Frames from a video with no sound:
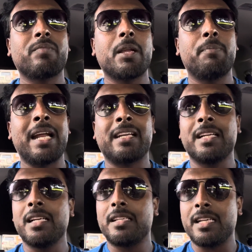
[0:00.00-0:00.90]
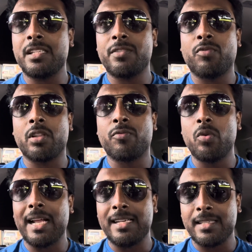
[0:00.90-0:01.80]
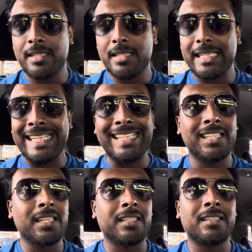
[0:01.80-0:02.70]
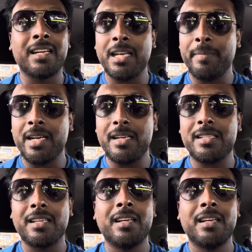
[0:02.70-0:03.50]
practical test for the full license is 30 minutes.